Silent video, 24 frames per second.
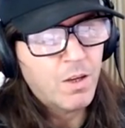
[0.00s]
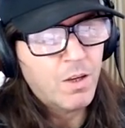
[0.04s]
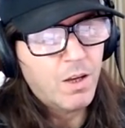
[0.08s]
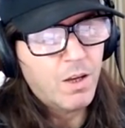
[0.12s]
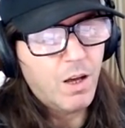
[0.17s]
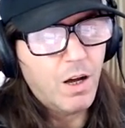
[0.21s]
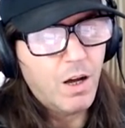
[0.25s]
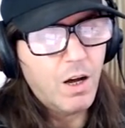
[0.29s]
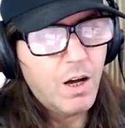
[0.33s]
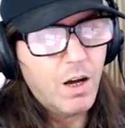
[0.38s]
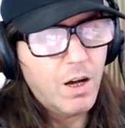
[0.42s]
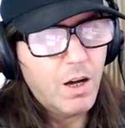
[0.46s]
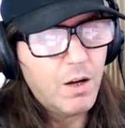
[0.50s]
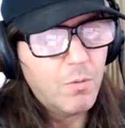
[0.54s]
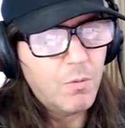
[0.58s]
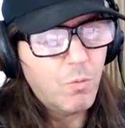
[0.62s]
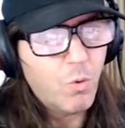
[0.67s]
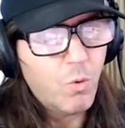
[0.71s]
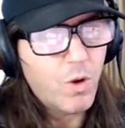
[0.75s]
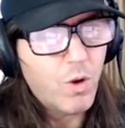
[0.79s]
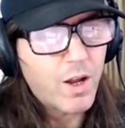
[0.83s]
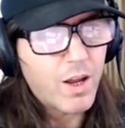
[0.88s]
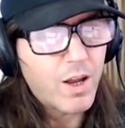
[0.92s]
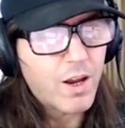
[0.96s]

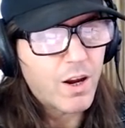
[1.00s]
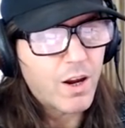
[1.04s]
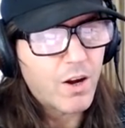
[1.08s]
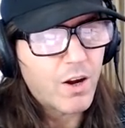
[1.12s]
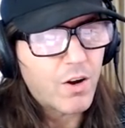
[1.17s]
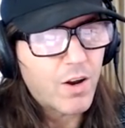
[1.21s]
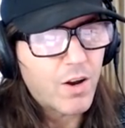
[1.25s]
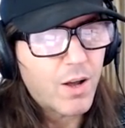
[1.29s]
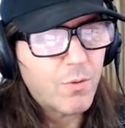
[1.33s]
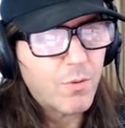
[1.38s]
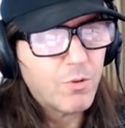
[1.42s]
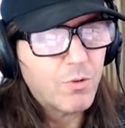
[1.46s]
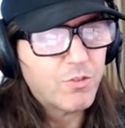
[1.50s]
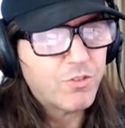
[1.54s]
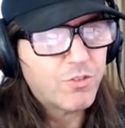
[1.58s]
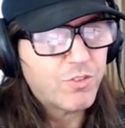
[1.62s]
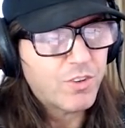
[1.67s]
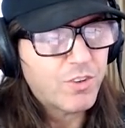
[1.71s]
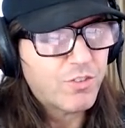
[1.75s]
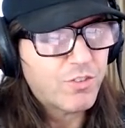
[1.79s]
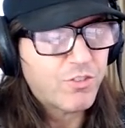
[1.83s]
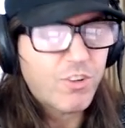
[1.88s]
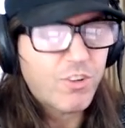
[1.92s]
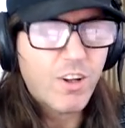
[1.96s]
where I was.
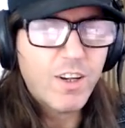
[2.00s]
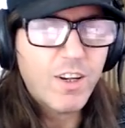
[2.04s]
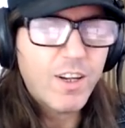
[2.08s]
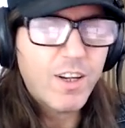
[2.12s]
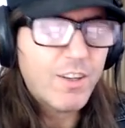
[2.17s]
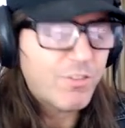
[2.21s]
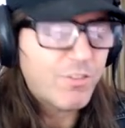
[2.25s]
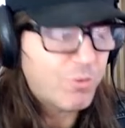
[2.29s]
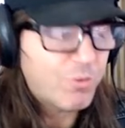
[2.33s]
It started as a